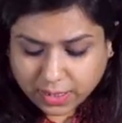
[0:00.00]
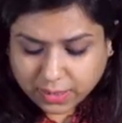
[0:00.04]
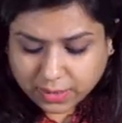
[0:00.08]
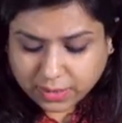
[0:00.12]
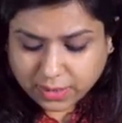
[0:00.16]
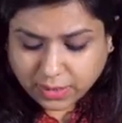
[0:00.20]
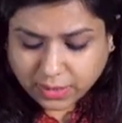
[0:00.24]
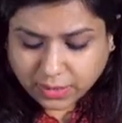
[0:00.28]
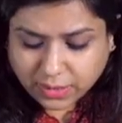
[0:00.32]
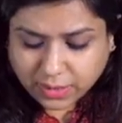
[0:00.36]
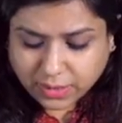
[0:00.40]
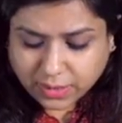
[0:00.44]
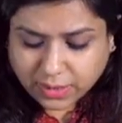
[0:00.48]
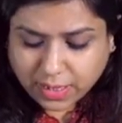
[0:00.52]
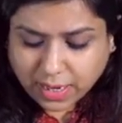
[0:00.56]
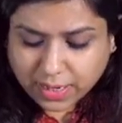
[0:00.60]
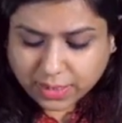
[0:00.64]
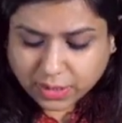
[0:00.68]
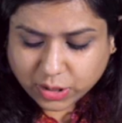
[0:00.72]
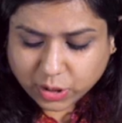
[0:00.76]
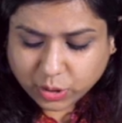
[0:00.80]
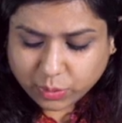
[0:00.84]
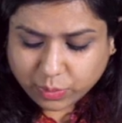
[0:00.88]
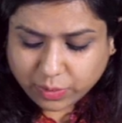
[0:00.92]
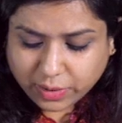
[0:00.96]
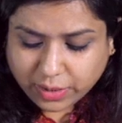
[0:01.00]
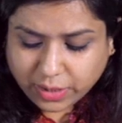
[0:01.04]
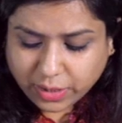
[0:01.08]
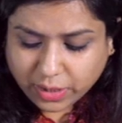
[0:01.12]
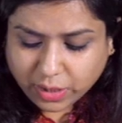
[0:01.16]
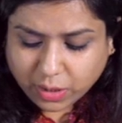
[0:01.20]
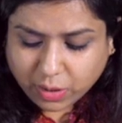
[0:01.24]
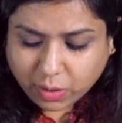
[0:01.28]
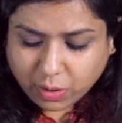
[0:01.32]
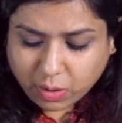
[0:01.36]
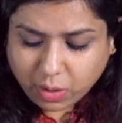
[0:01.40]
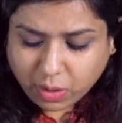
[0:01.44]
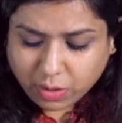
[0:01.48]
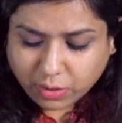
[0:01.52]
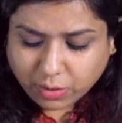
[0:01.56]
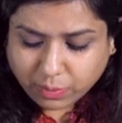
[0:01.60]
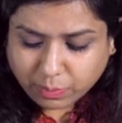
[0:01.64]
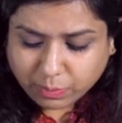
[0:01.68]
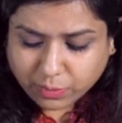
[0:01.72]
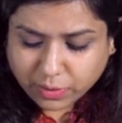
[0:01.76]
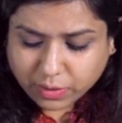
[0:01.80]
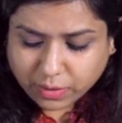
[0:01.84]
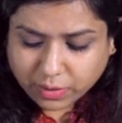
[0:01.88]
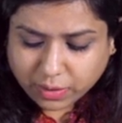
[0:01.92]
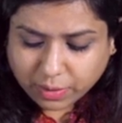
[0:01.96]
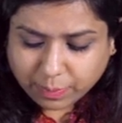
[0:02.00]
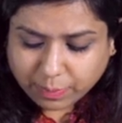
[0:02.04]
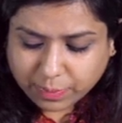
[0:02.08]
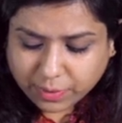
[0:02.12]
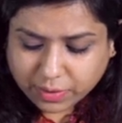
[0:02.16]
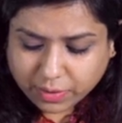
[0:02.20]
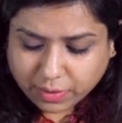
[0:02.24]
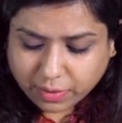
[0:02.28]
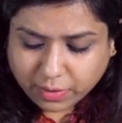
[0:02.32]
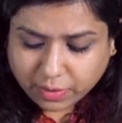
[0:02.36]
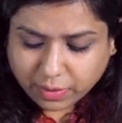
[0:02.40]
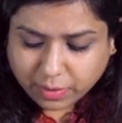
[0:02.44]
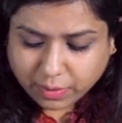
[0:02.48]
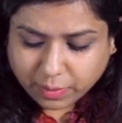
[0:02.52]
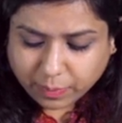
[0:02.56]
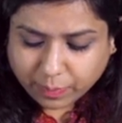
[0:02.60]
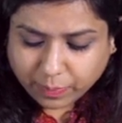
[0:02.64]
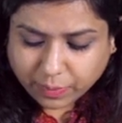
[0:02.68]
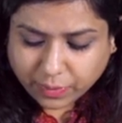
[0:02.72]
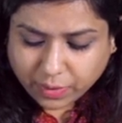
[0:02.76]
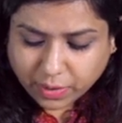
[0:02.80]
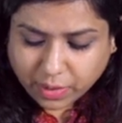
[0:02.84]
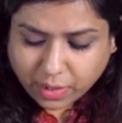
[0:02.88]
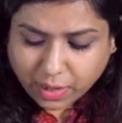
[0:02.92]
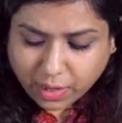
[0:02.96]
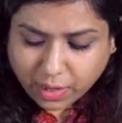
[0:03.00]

This is actually columnar epithelium.